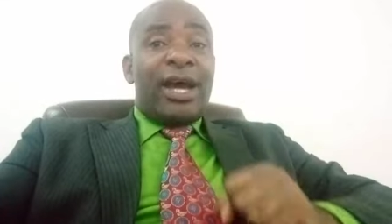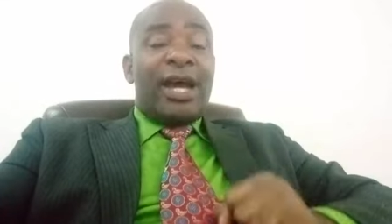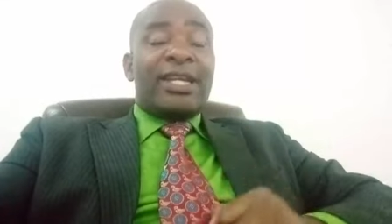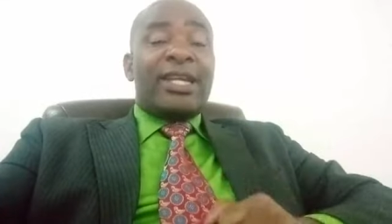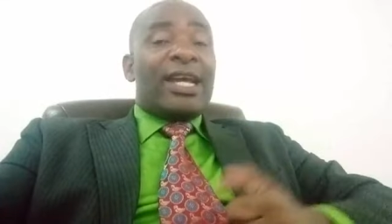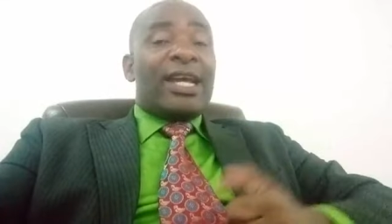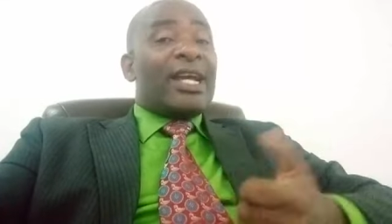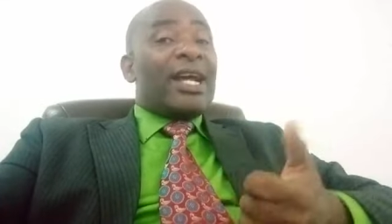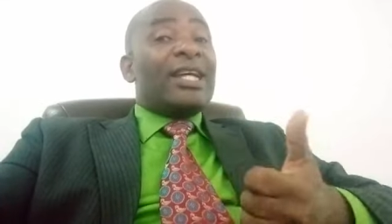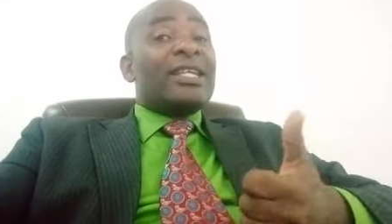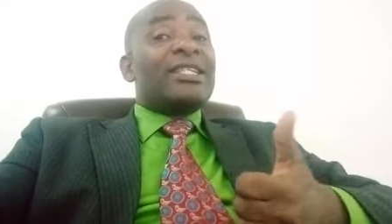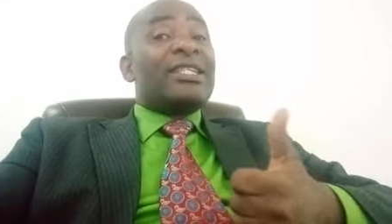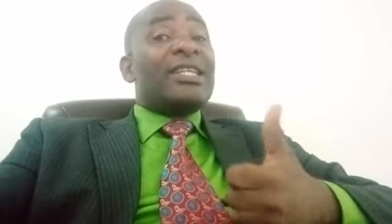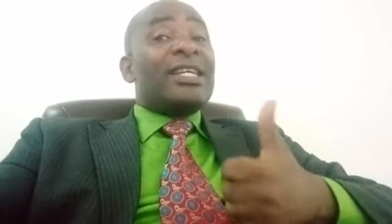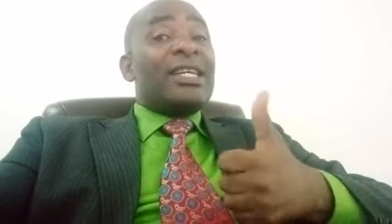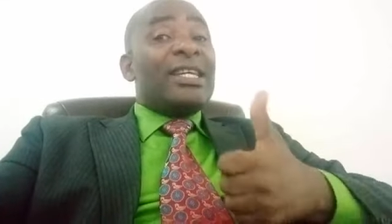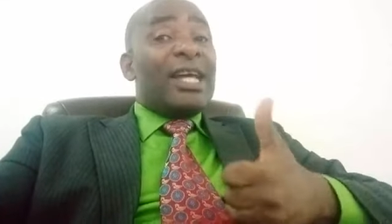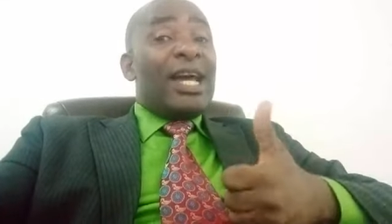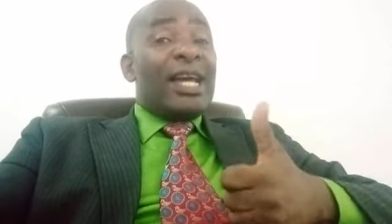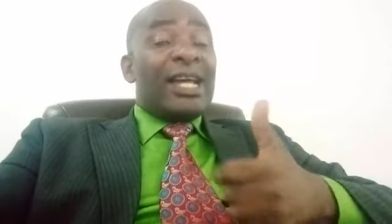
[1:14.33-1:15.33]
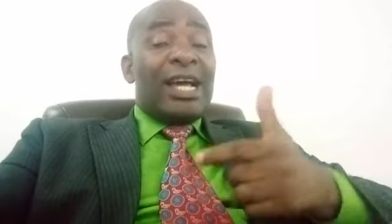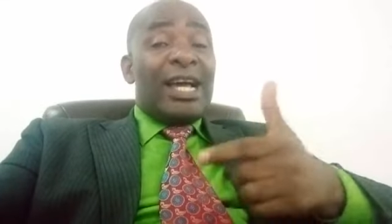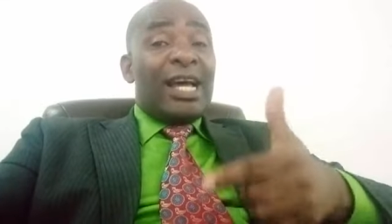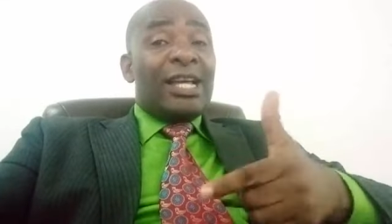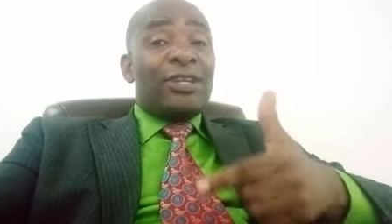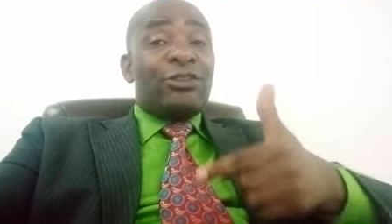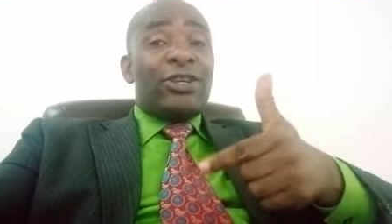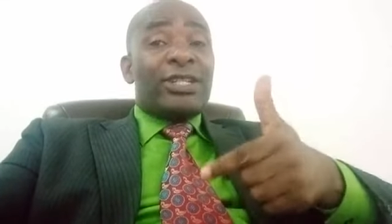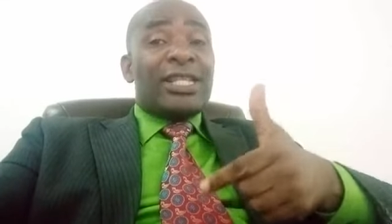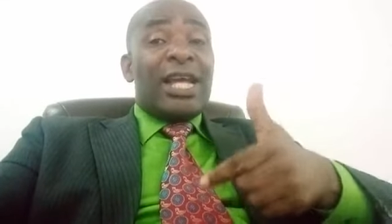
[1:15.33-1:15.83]
and i can't i,
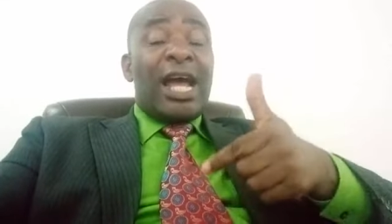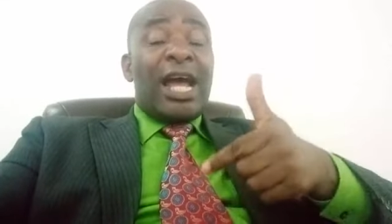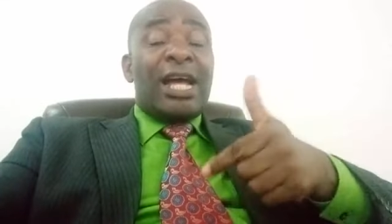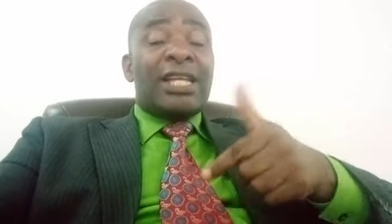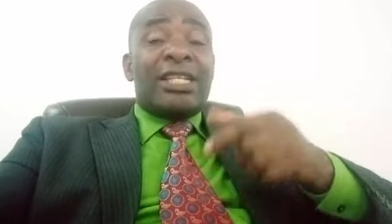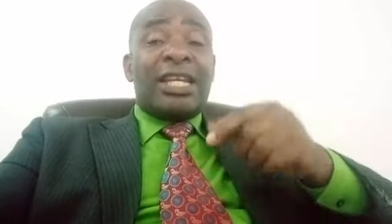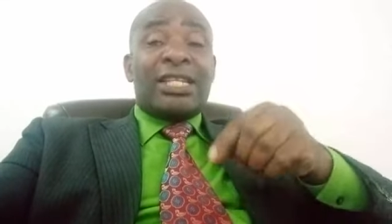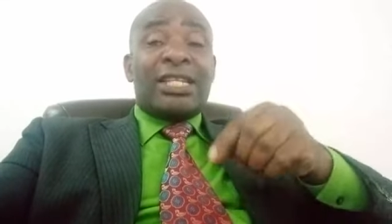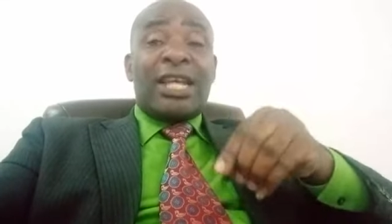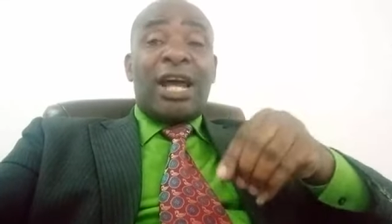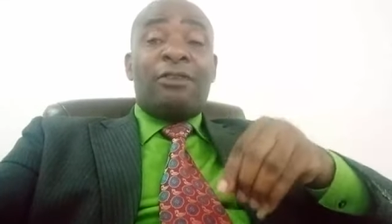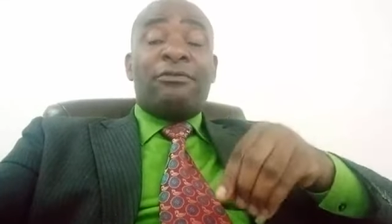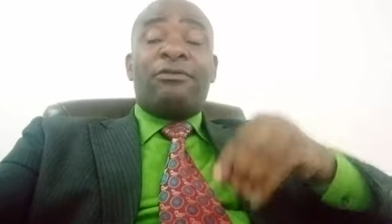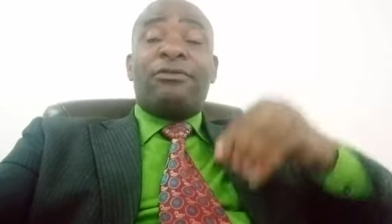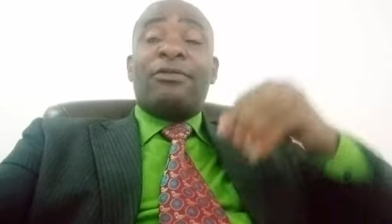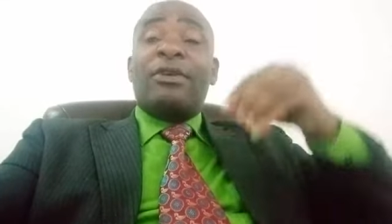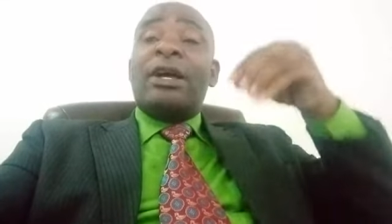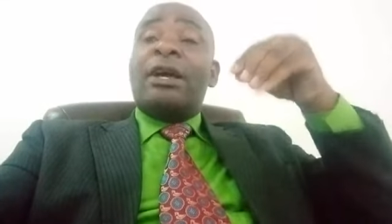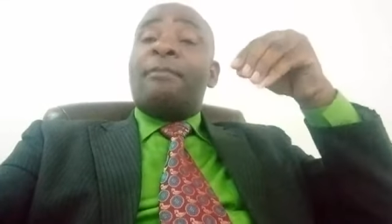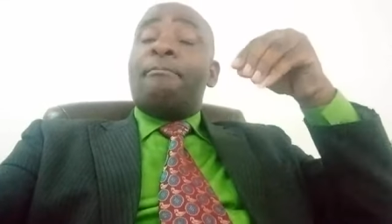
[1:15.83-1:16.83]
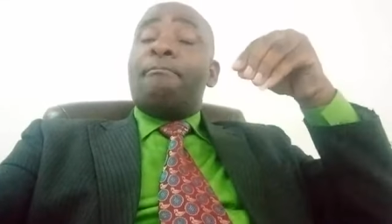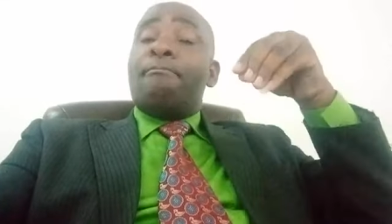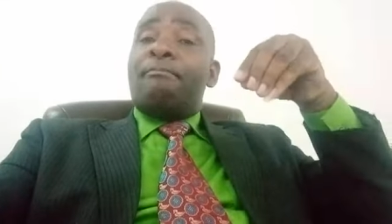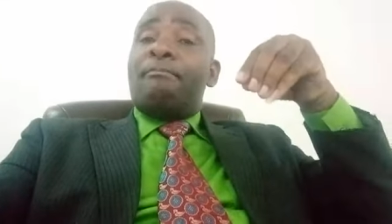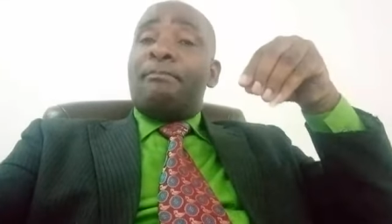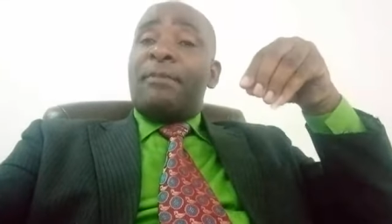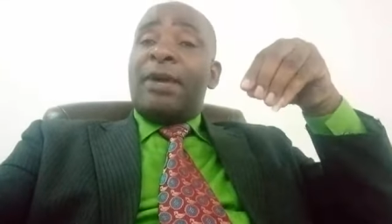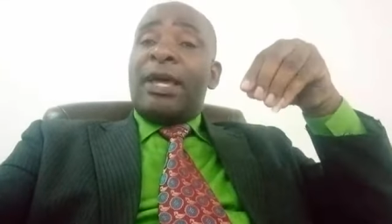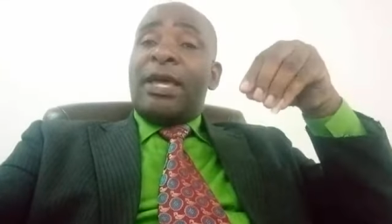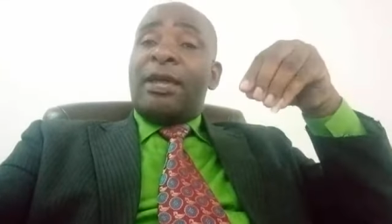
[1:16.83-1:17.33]
I just i just have
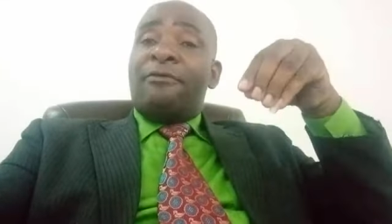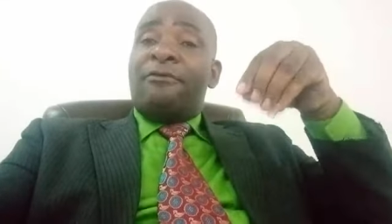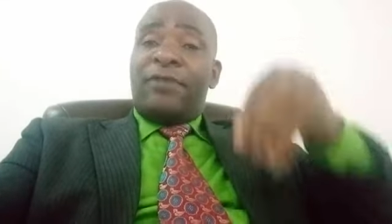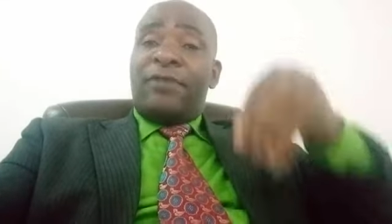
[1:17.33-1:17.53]
uh,